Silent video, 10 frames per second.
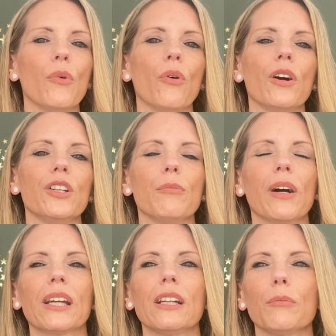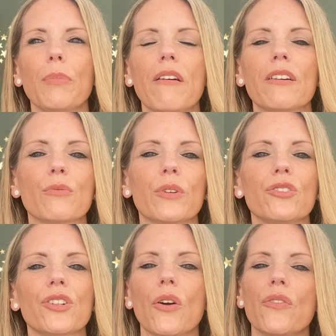more, and you might get little periods when
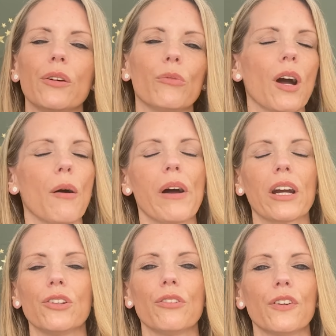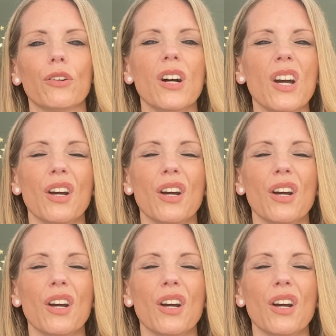you don't, and then it will come back and you'll feel